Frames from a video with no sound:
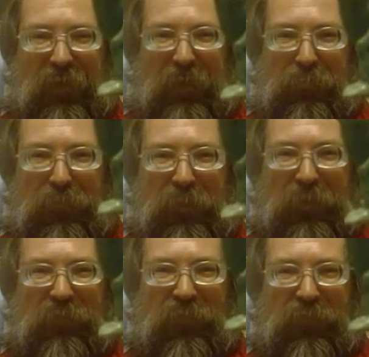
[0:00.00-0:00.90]
I
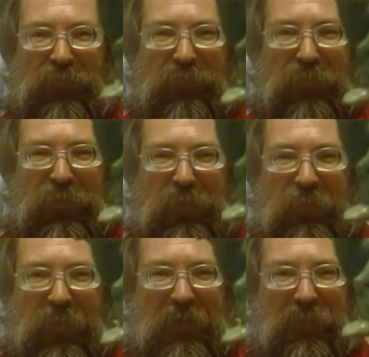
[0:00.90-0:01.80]
believe it's really
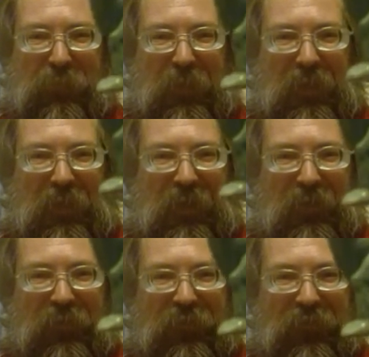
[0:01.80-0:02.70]
meant to be an
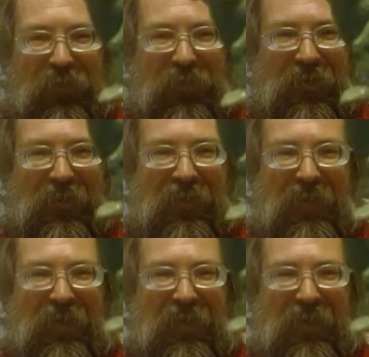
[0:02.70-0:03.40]
Allosaur.